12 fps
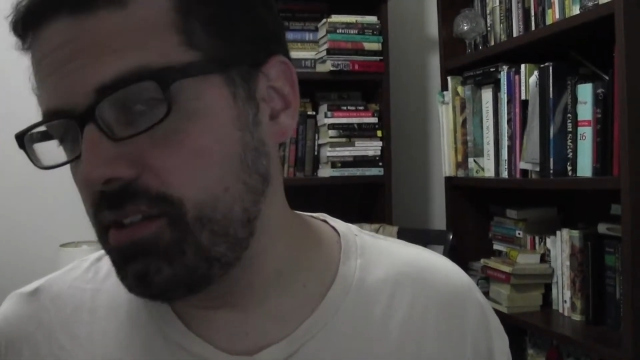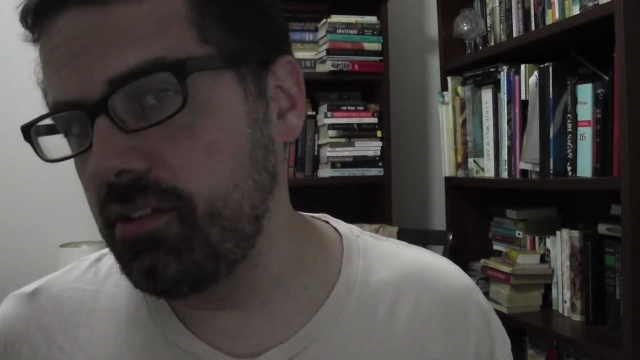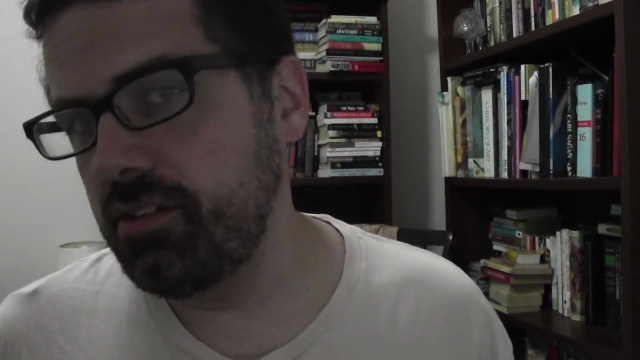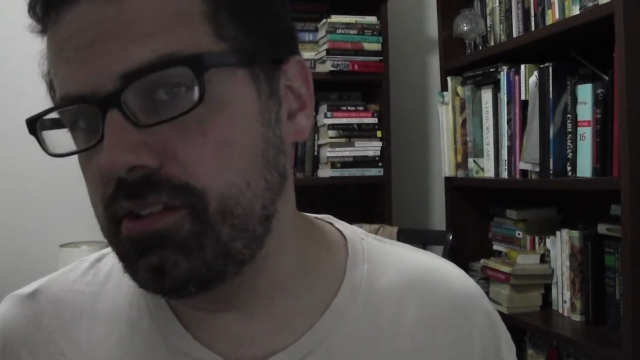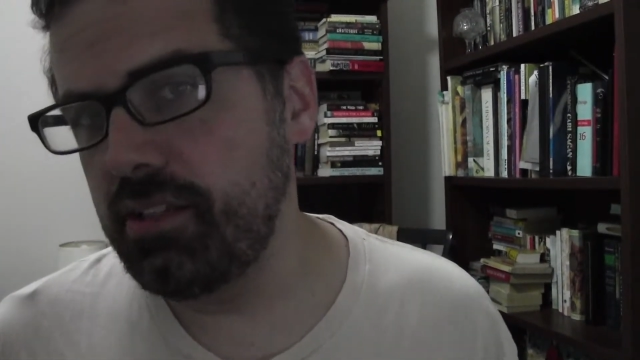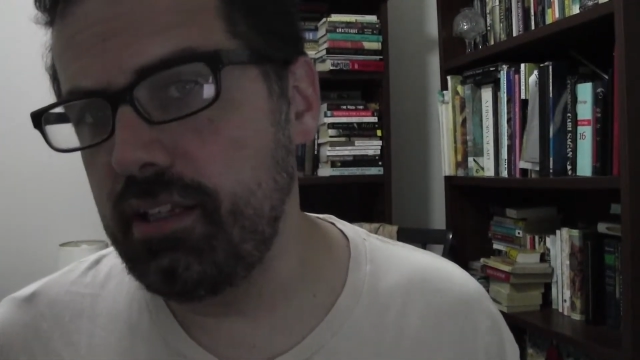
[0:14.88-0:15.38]

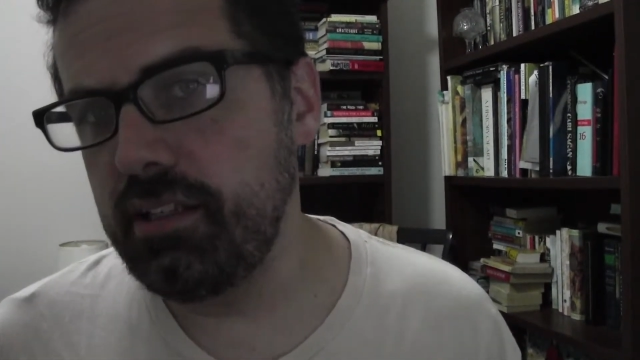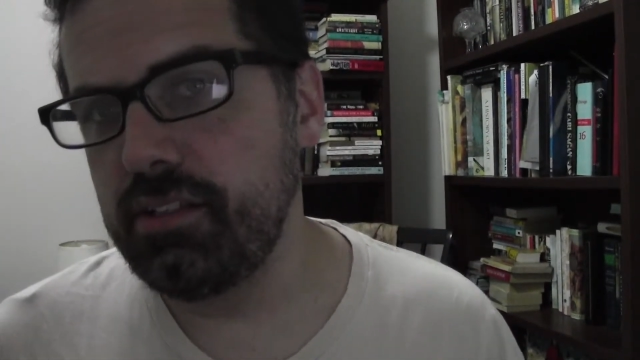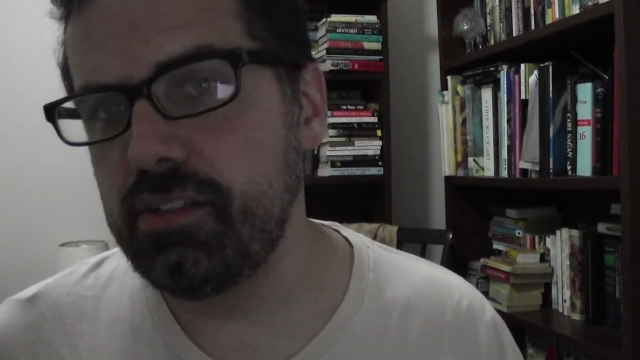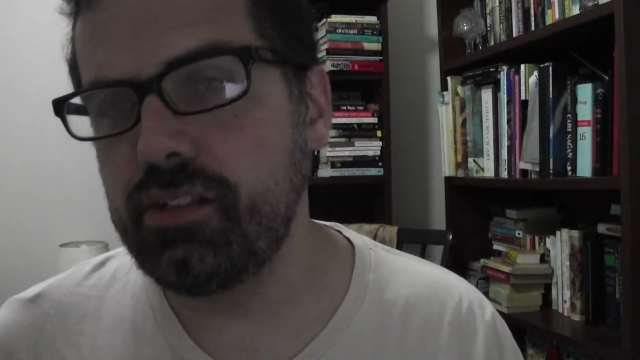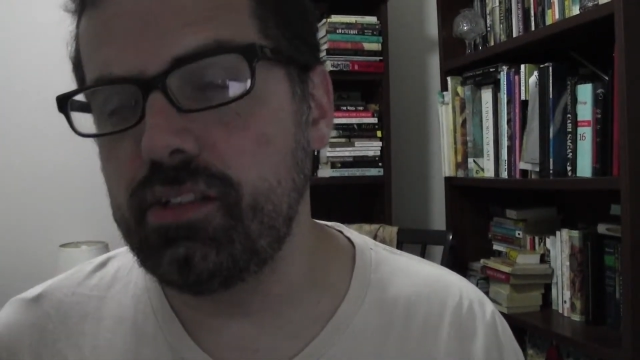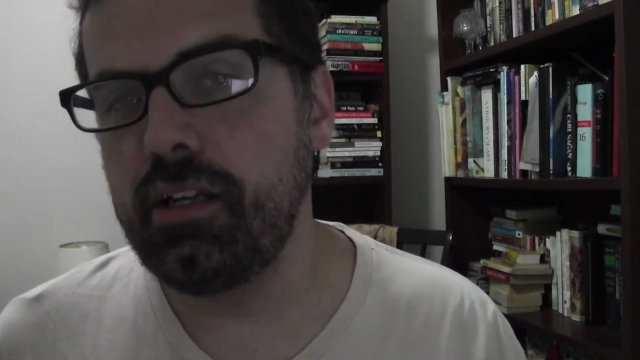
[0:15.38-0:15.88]
other
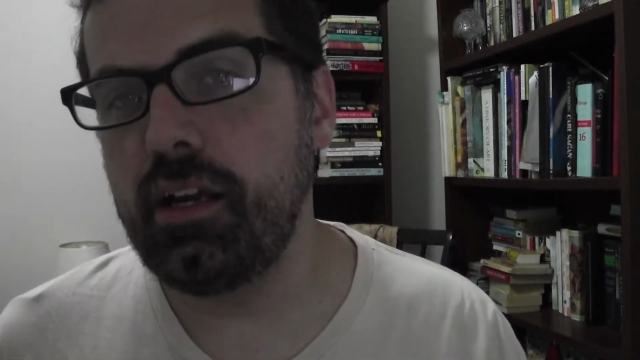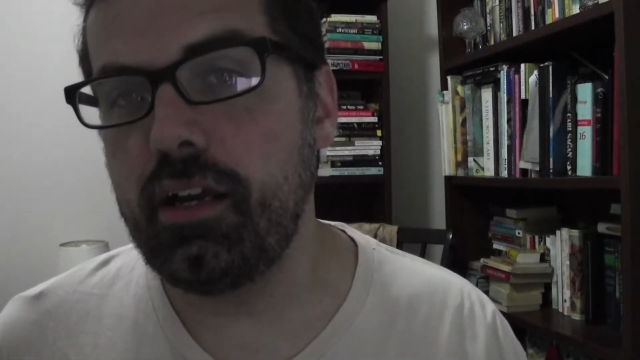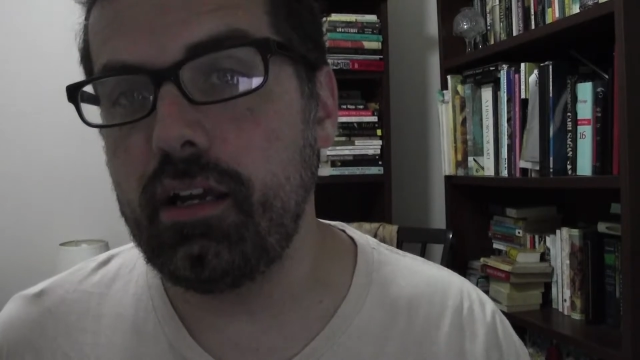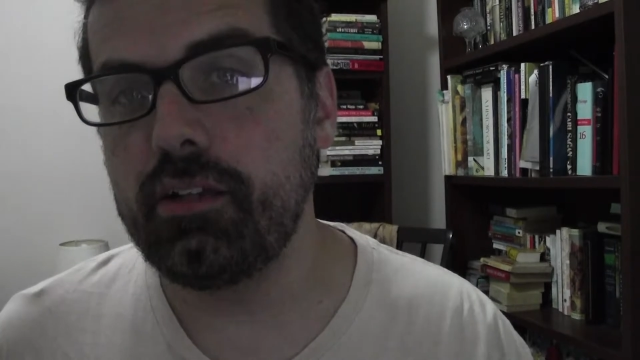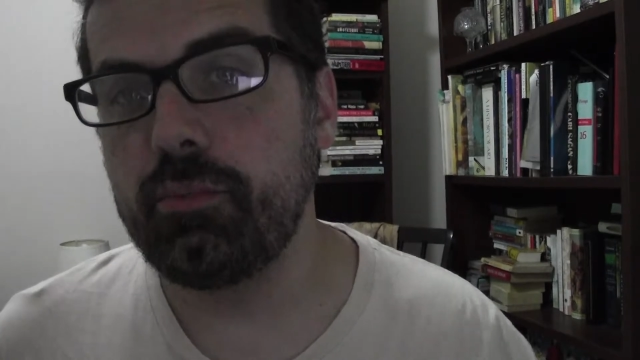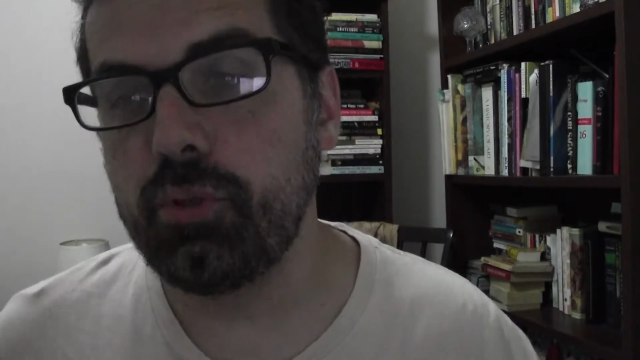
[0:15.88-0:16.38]
stains
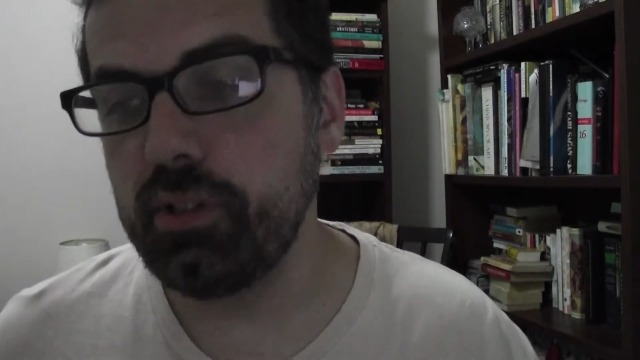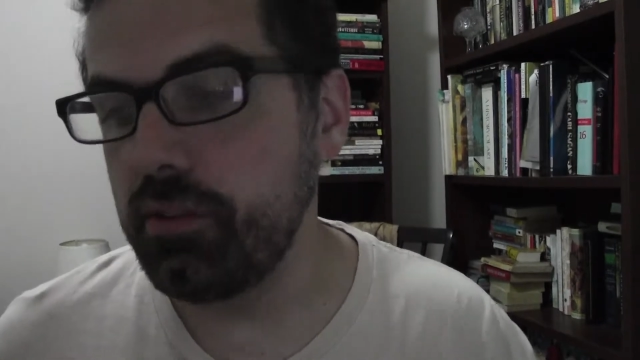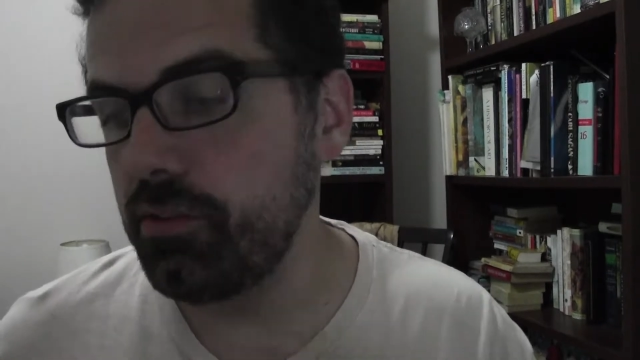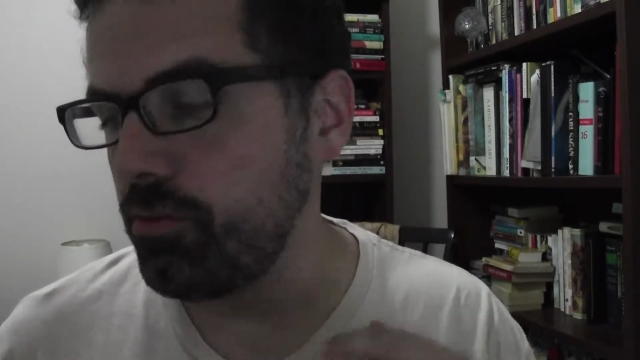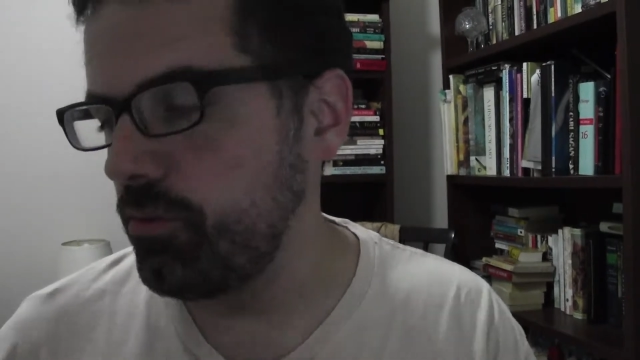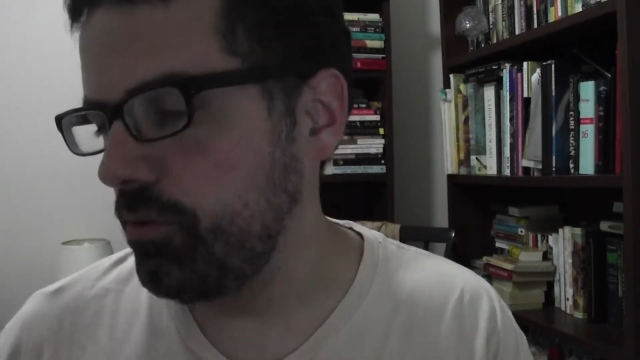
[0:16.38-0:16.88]
to bleed
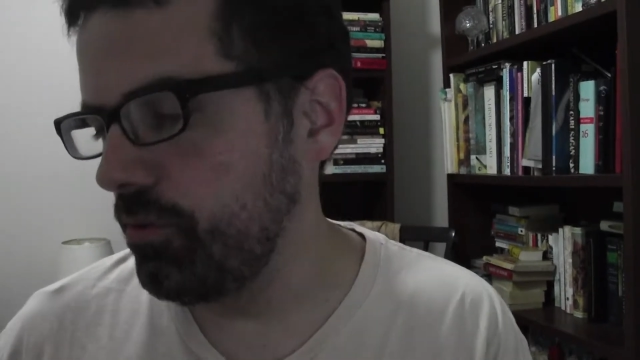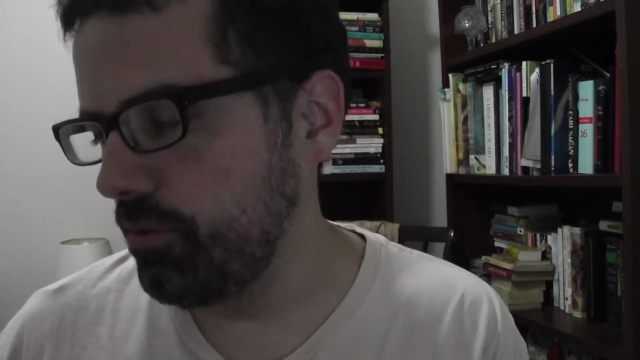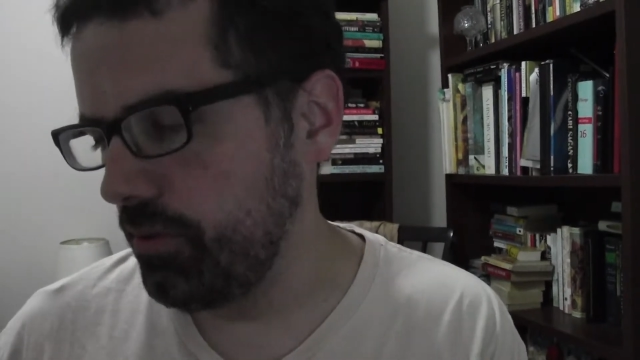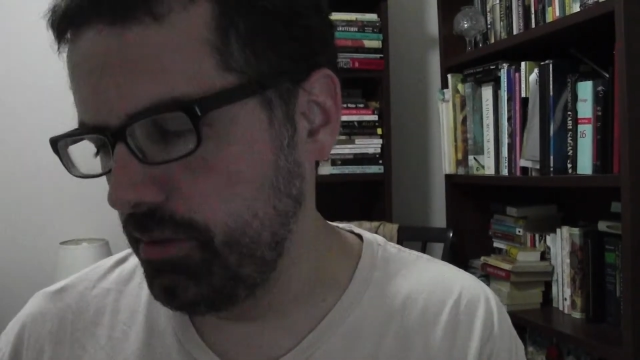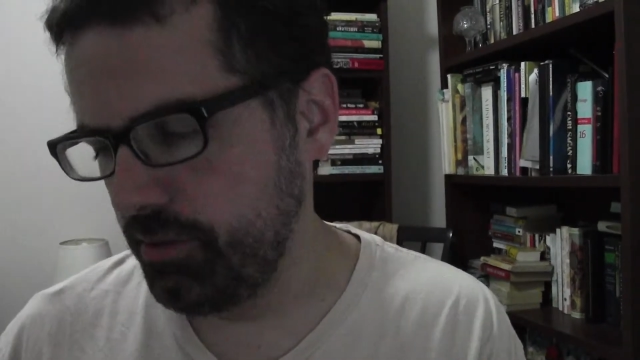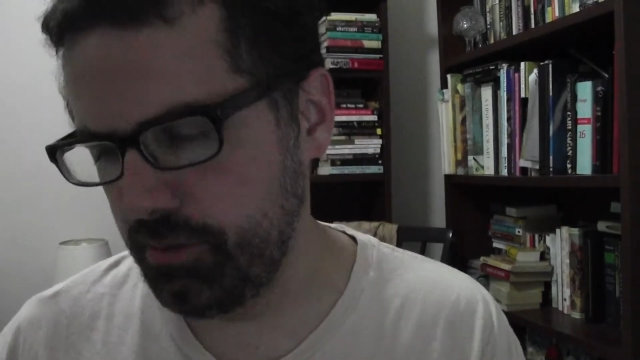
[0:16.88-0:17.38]
through
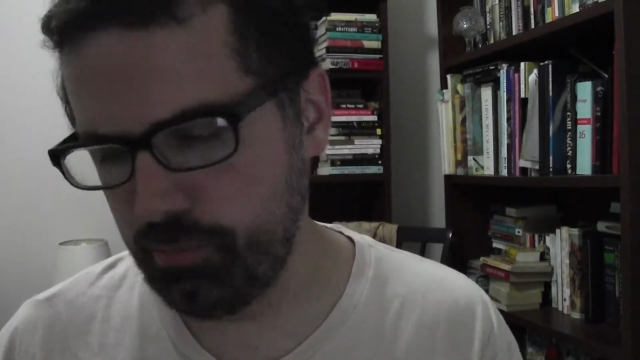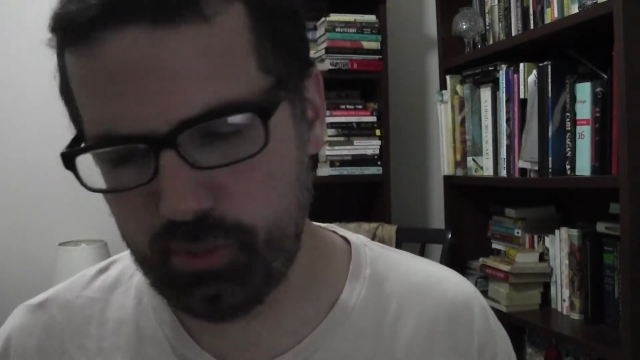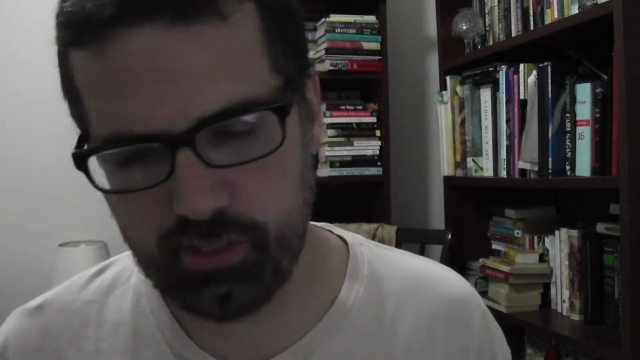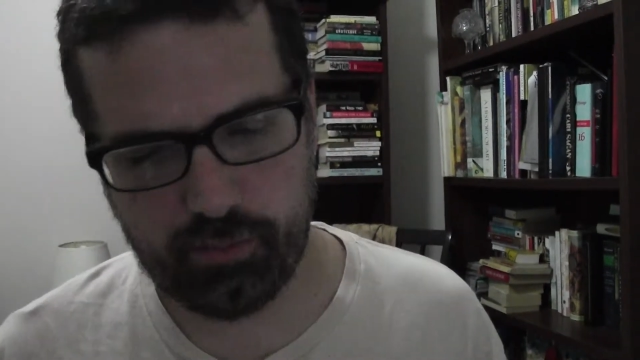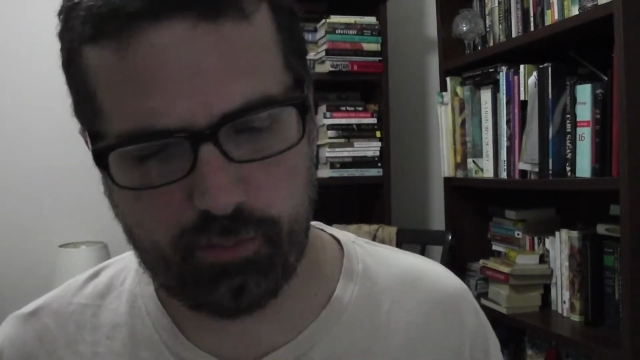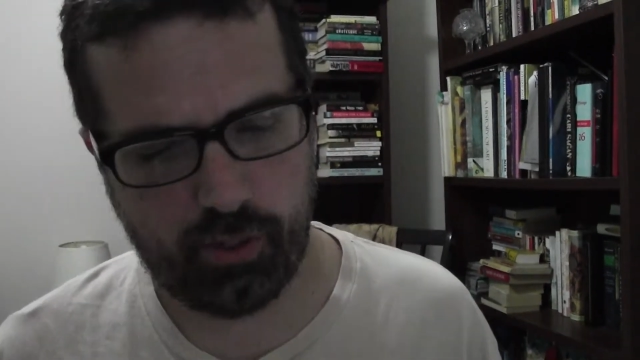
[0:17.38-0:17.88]
some
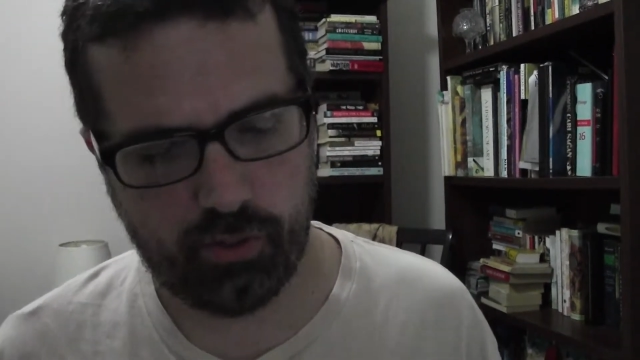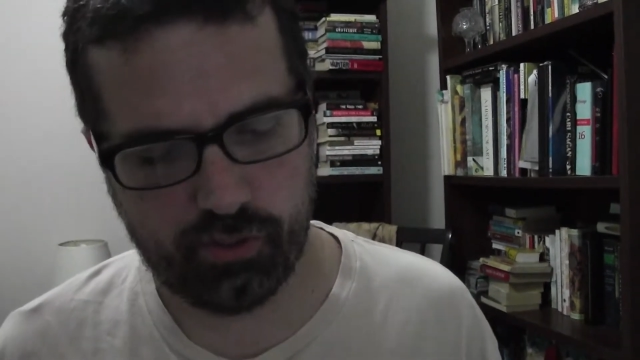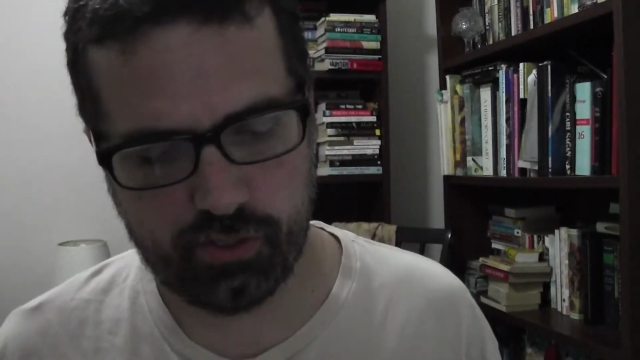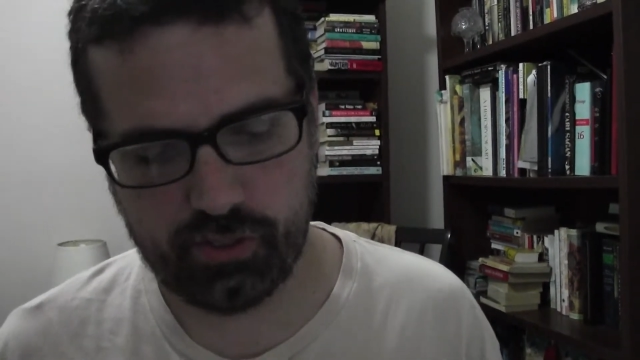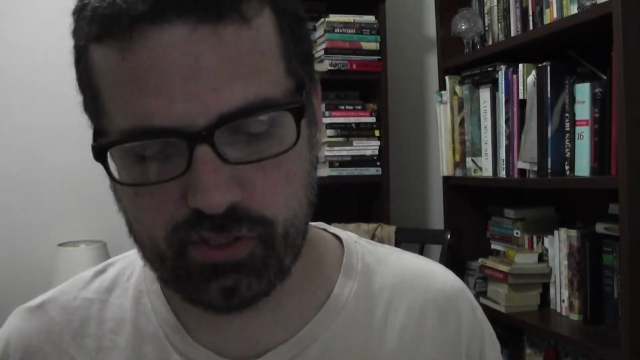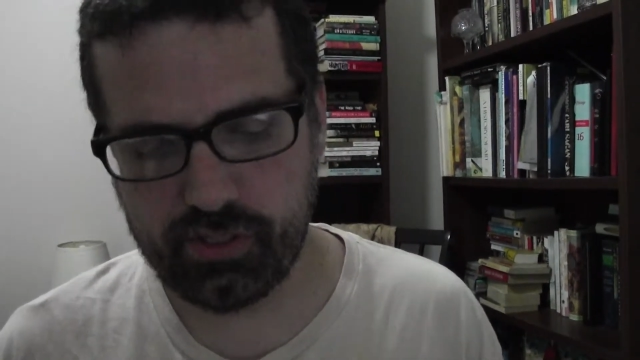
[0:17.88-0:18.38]
printed
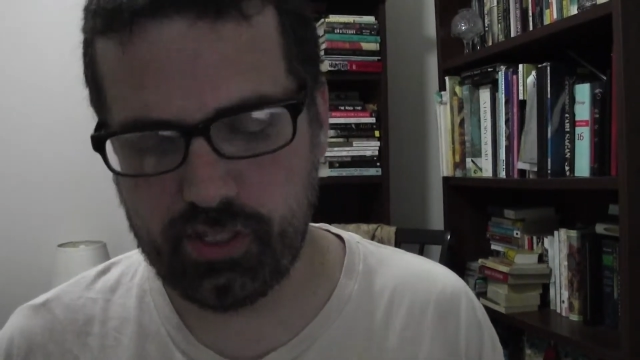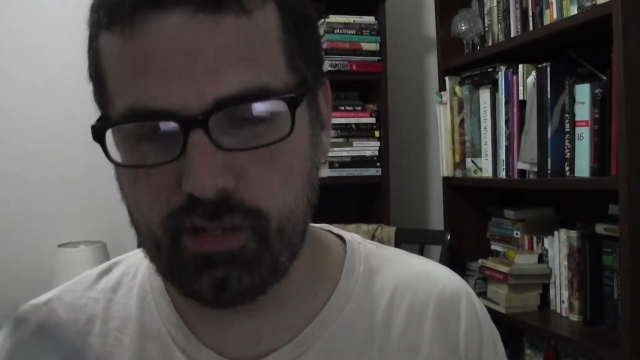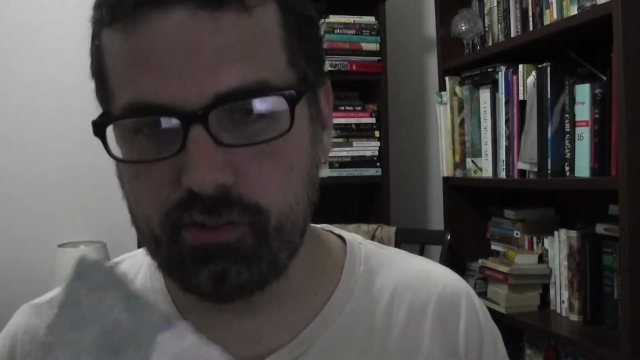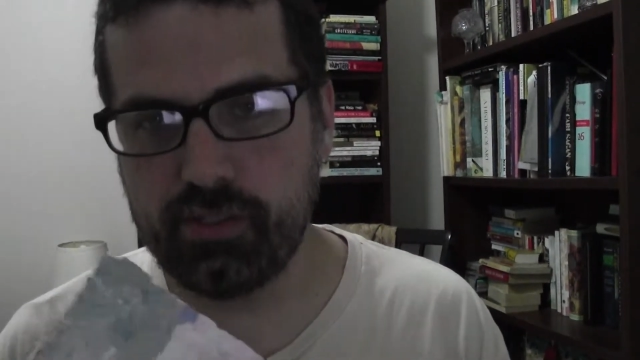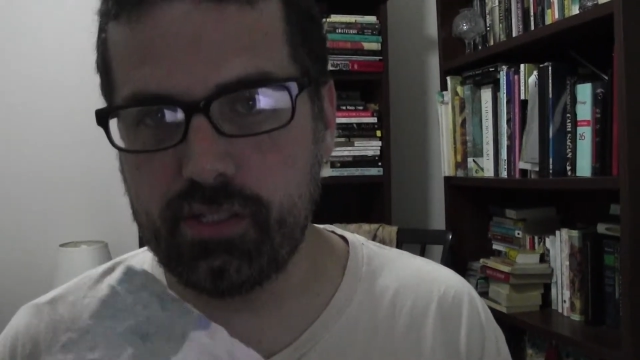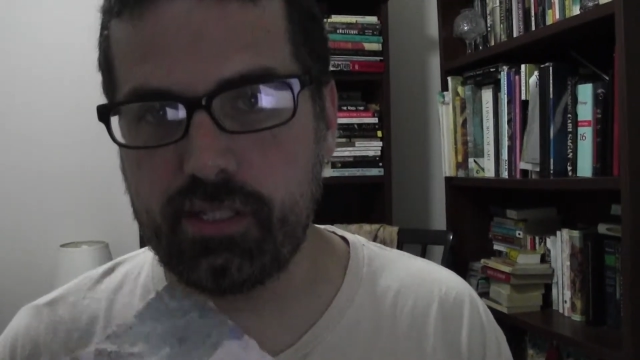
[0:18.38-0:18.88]
posters, and that was the